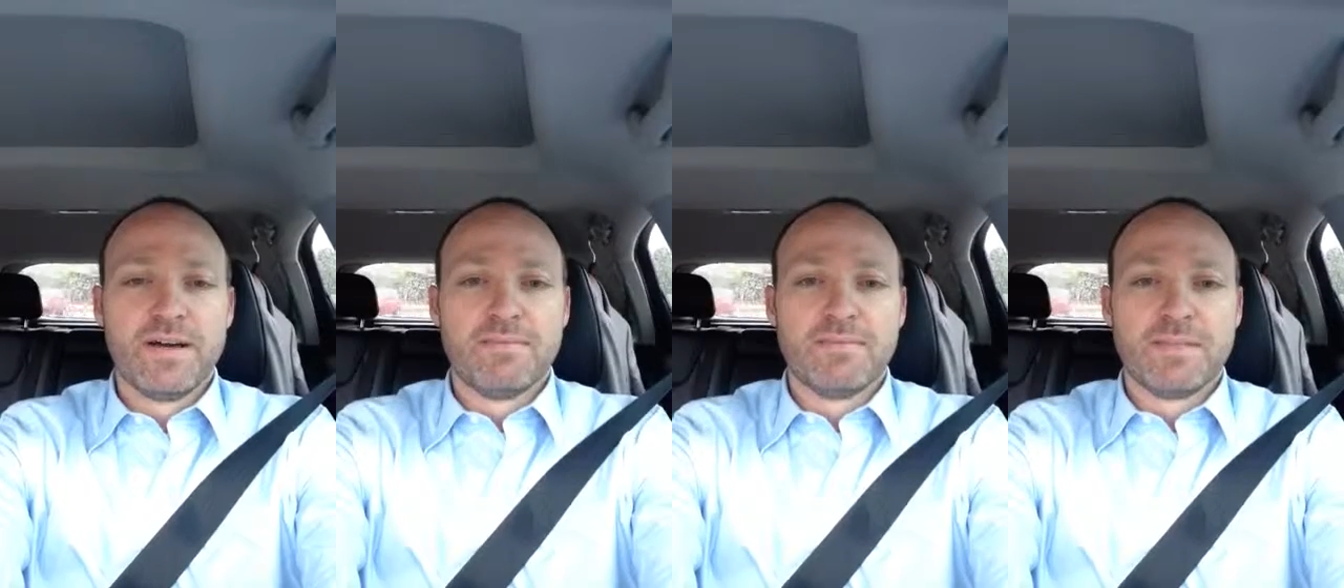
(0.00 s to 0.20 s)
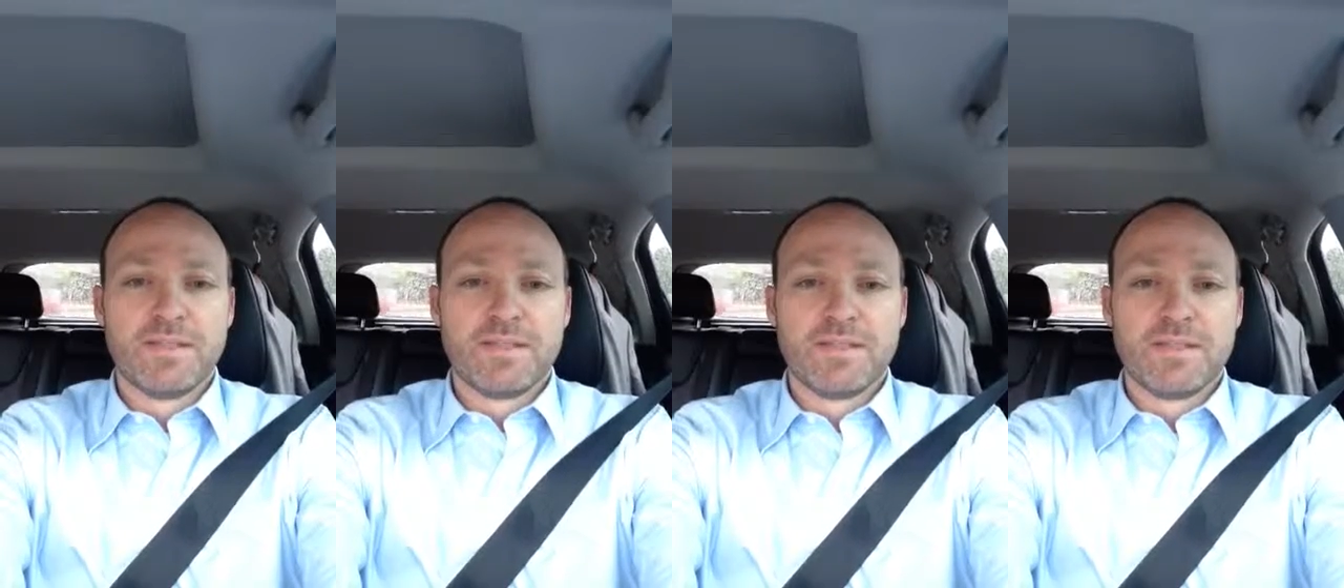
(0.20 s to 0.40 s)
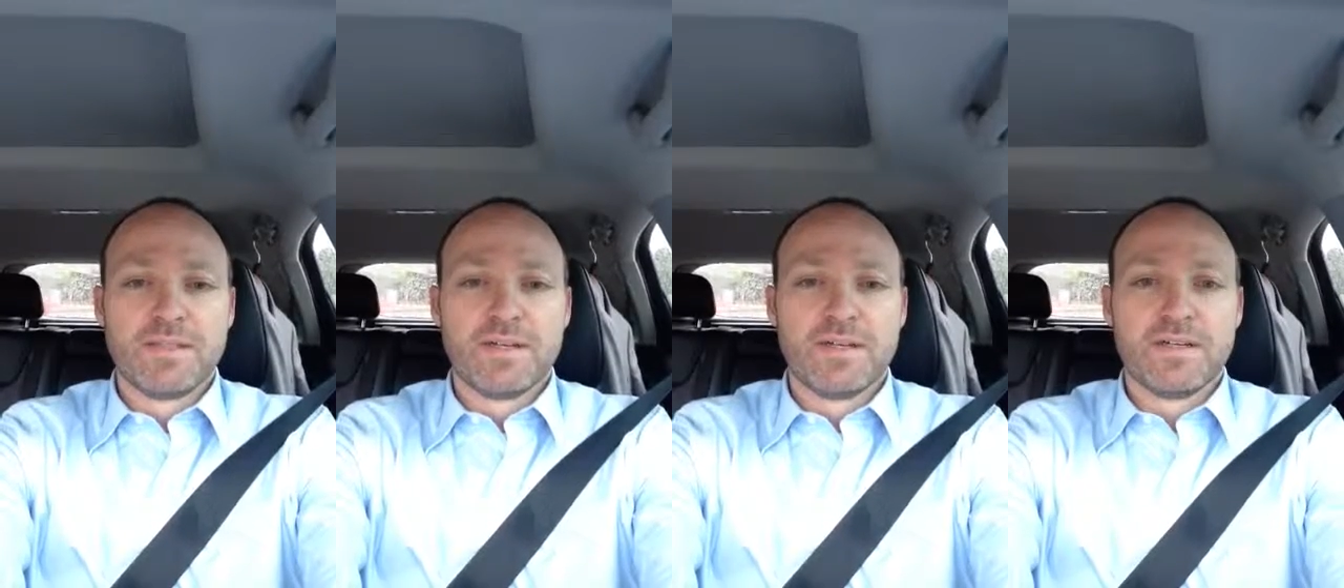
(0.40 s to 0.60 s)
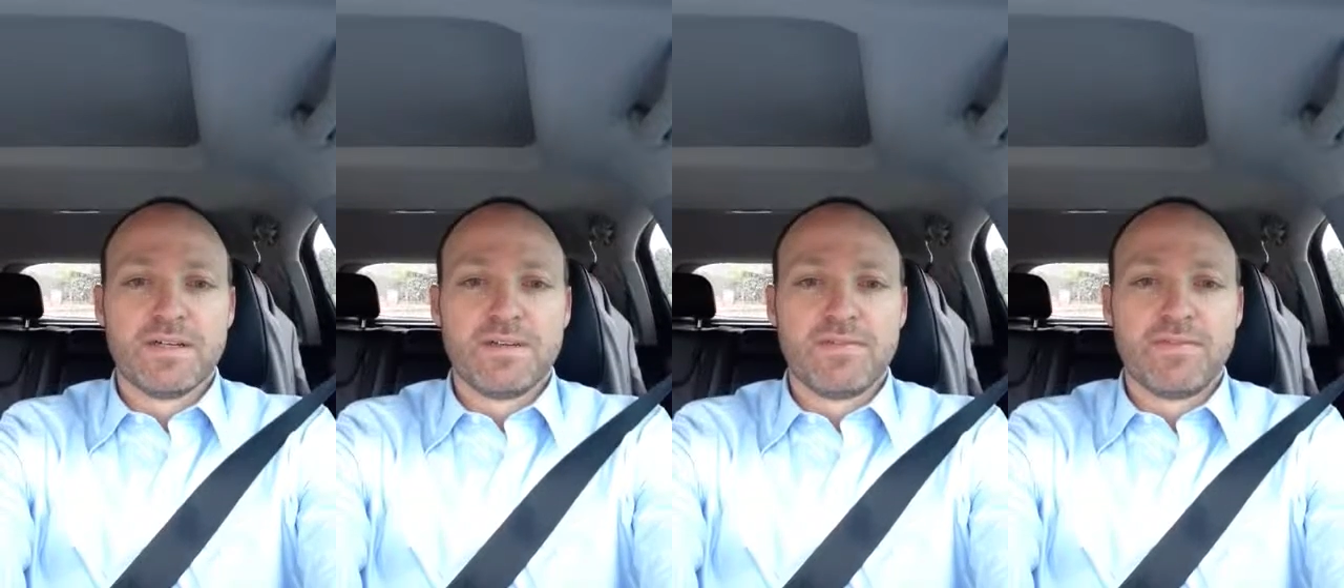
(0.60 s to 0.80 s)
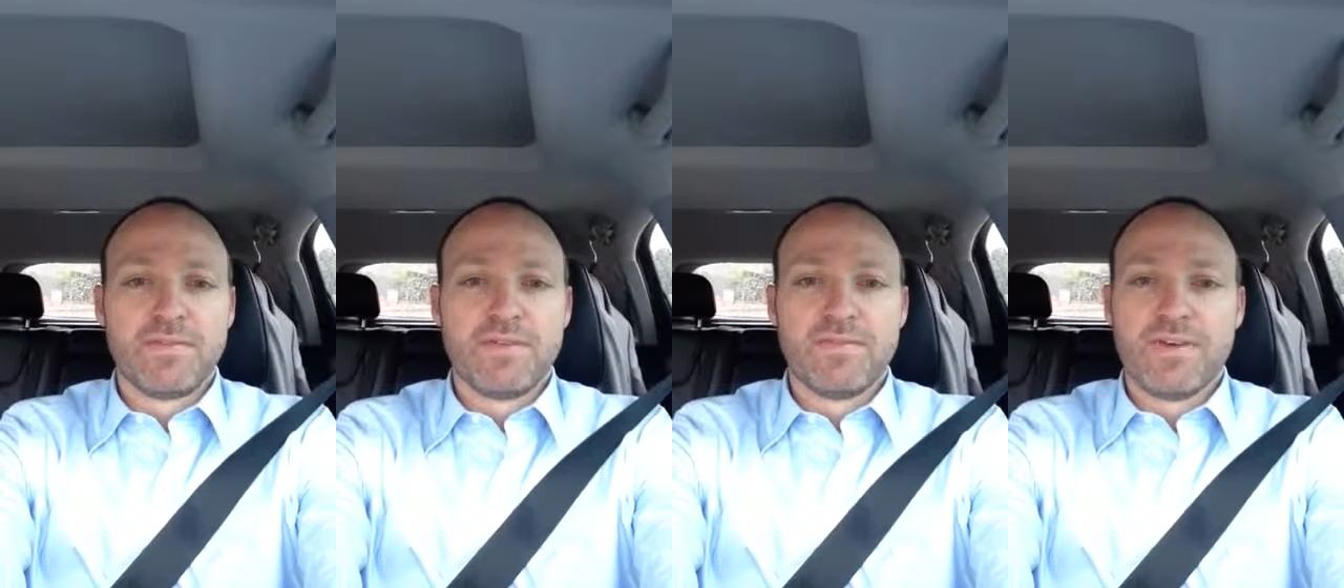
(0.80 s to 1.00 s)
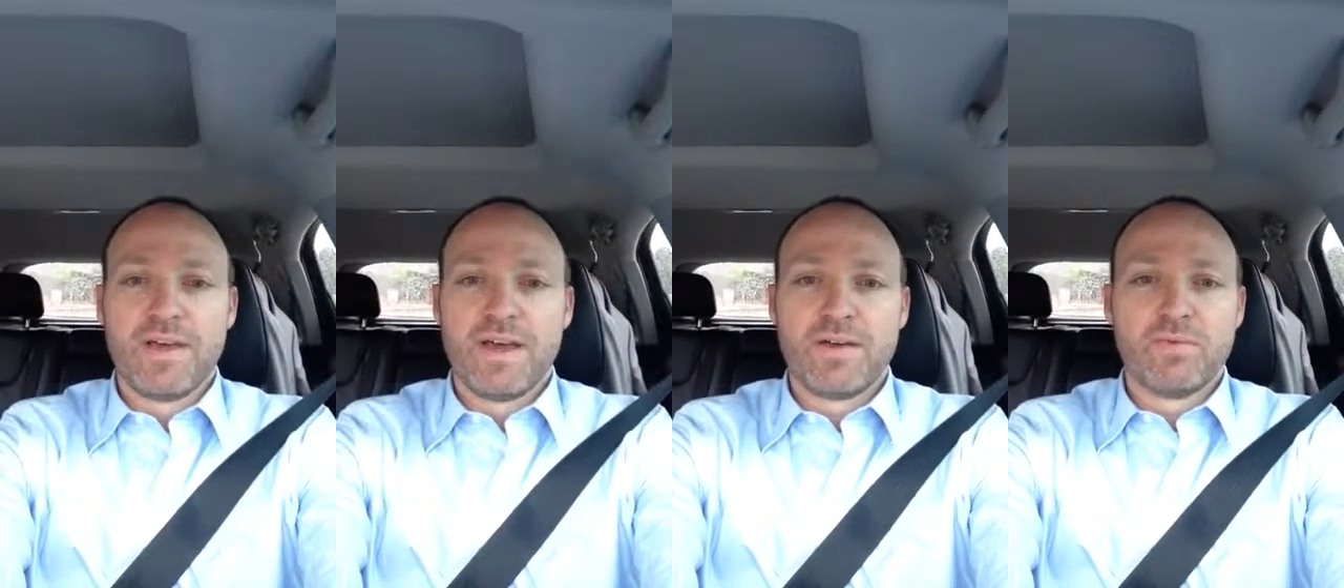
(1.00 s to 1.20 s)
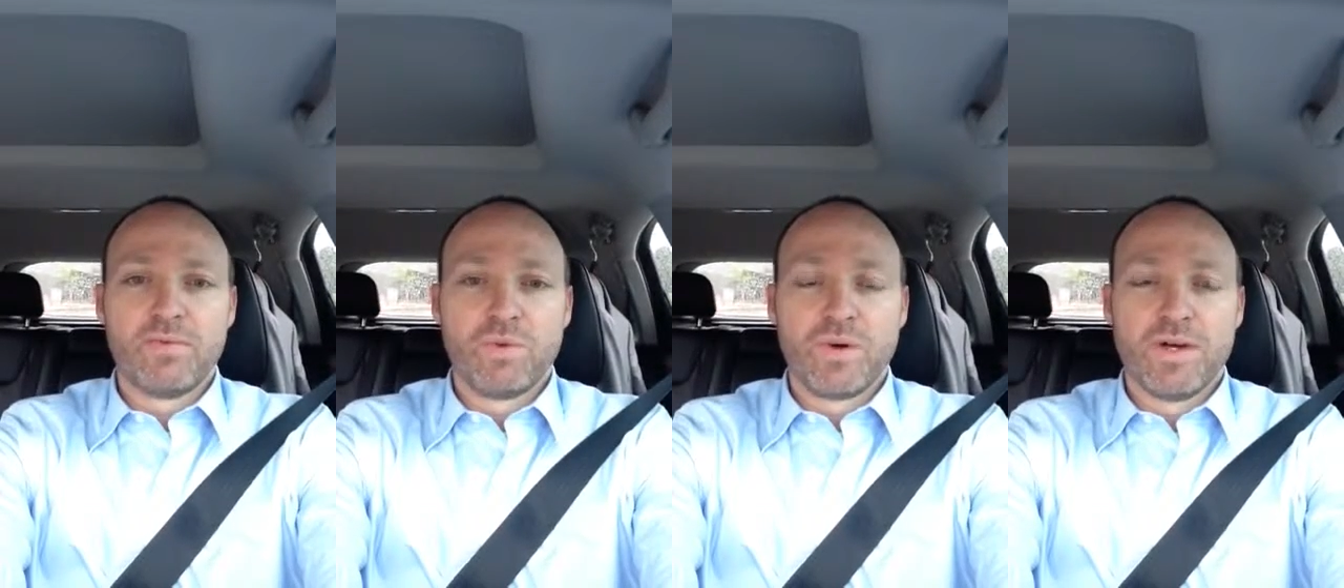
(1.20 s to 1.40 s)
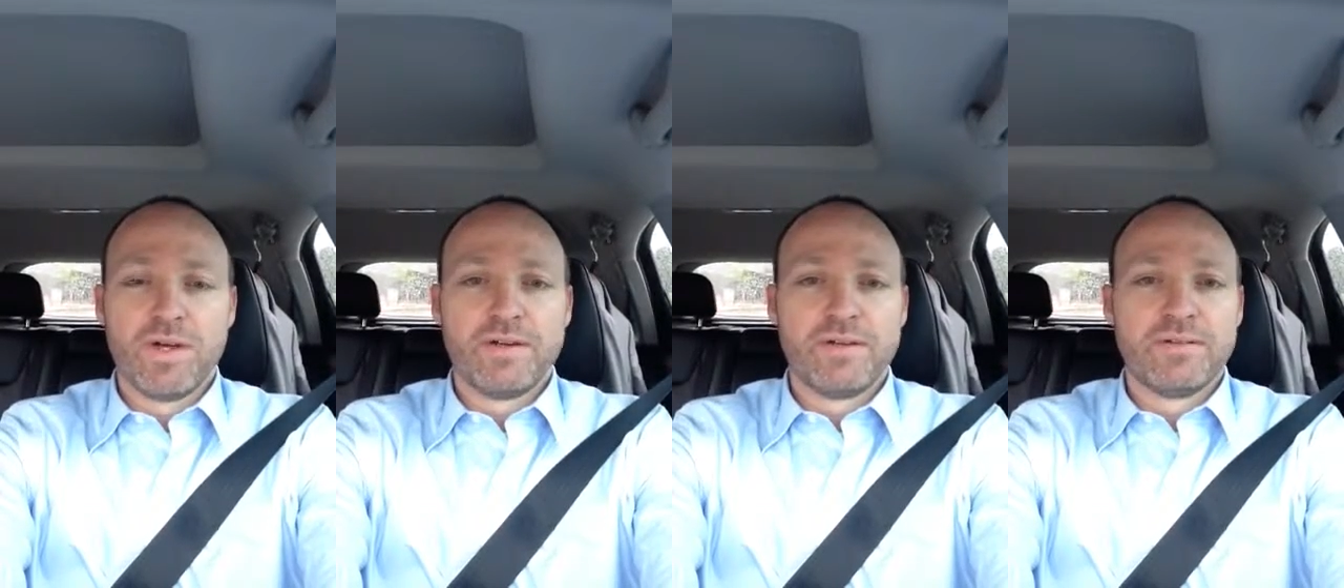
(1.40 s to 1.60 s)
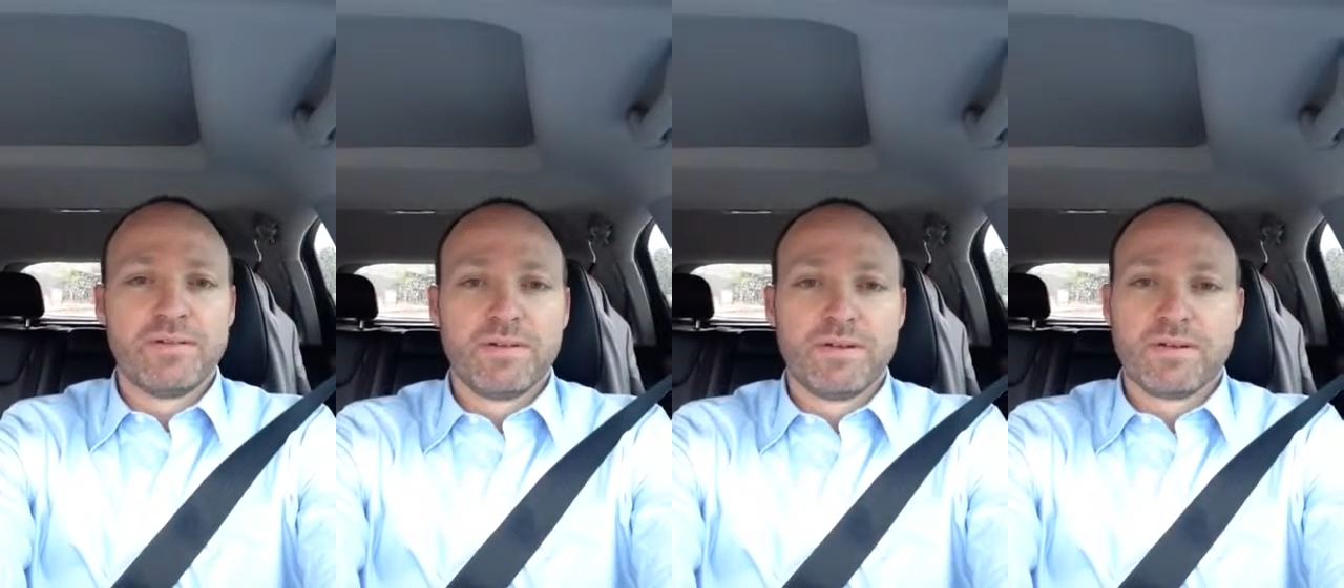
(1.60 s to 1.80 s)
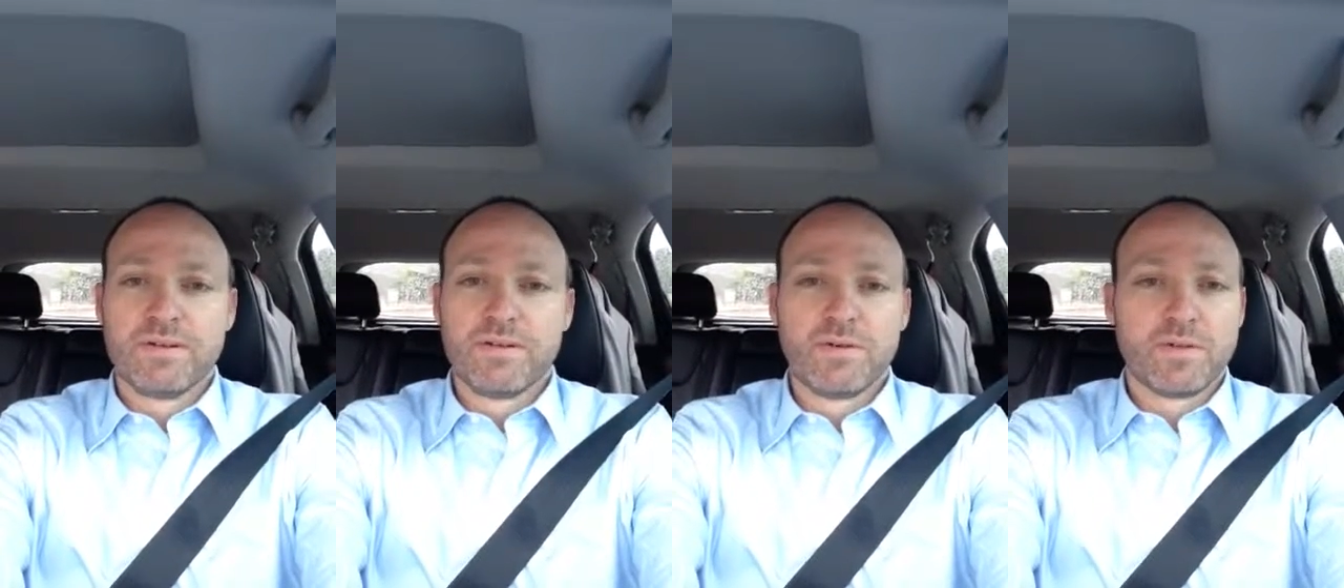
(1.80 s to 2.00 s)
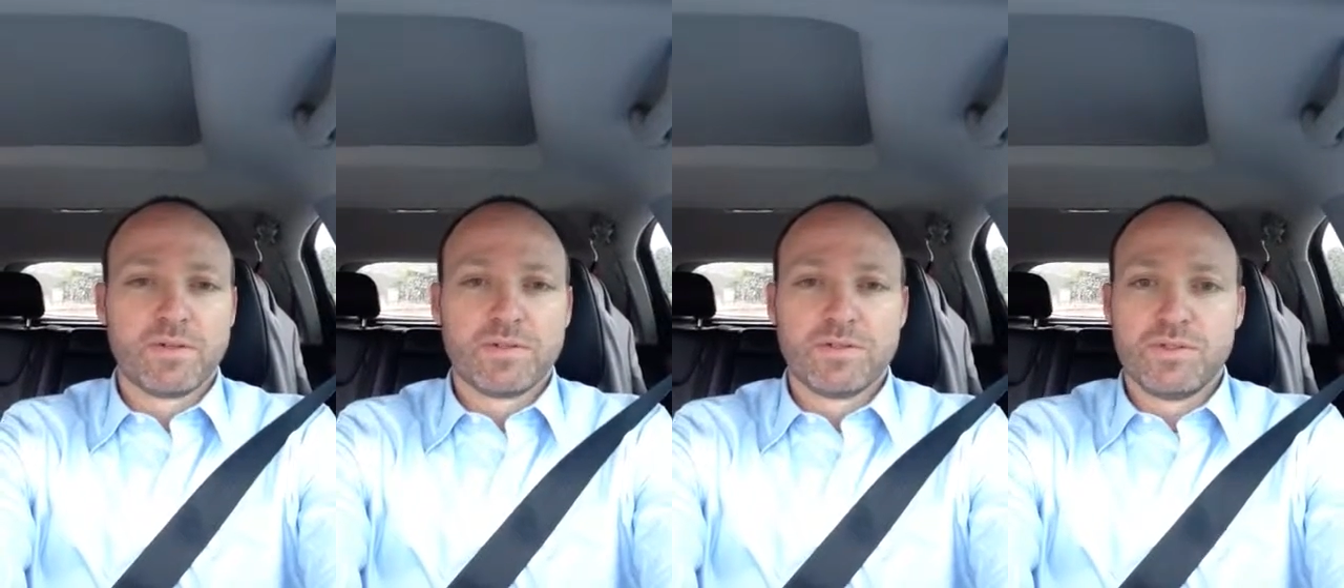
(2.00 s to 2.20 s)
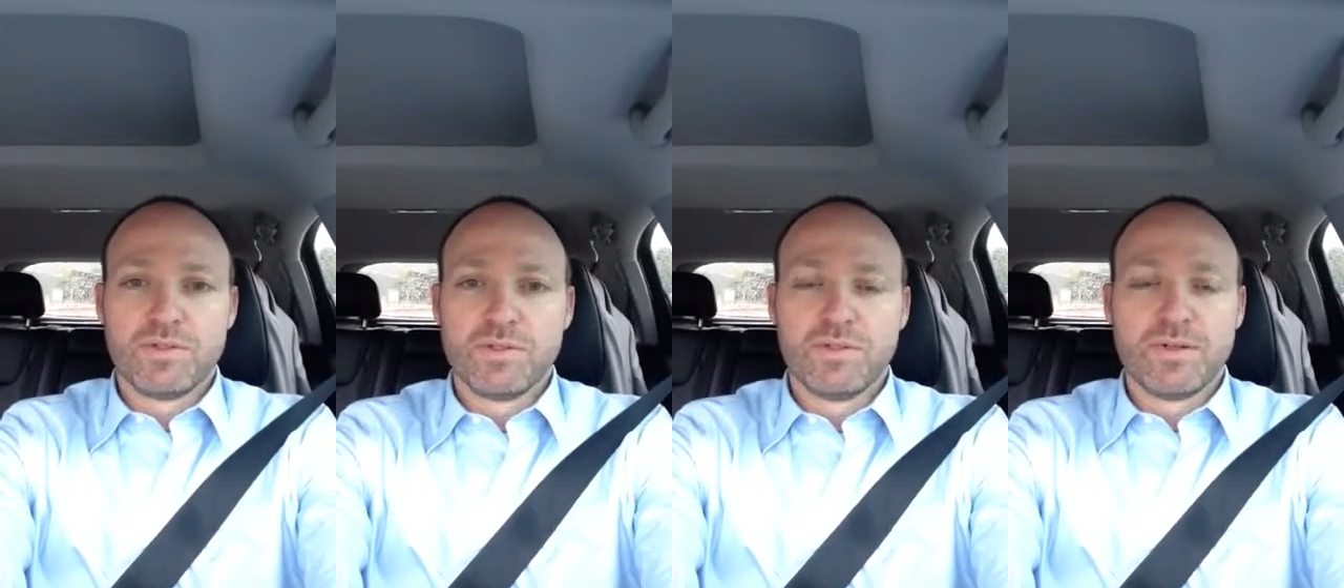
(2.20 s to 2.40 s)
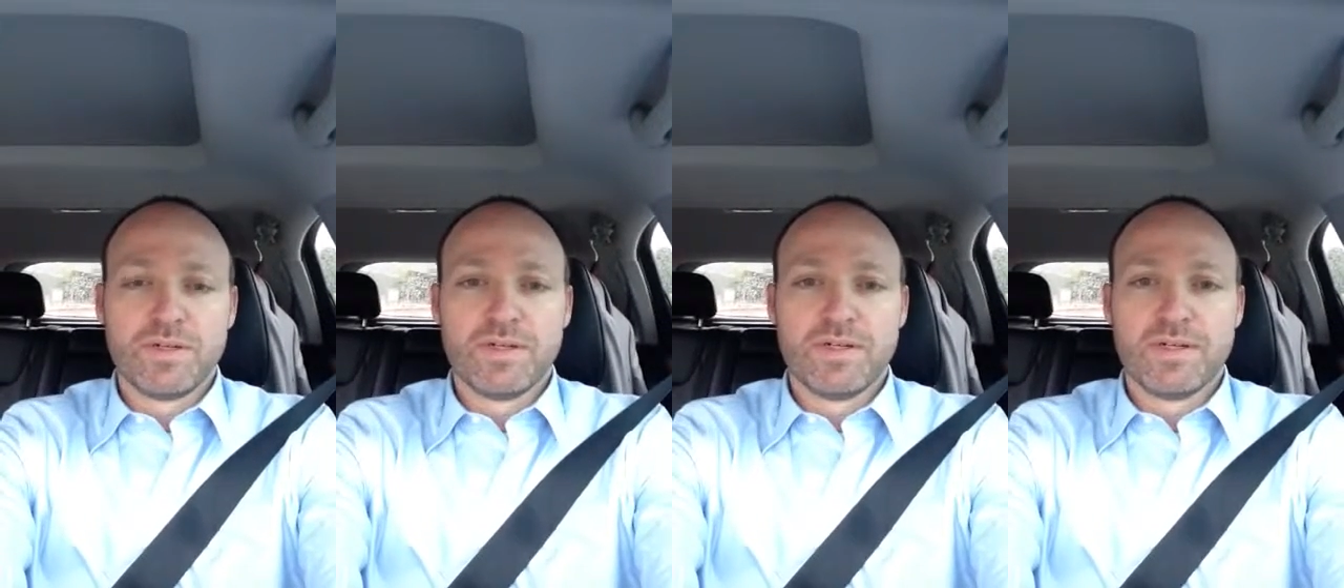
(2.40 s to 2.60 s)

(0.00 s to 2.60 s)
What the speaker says: But if you've had one or two,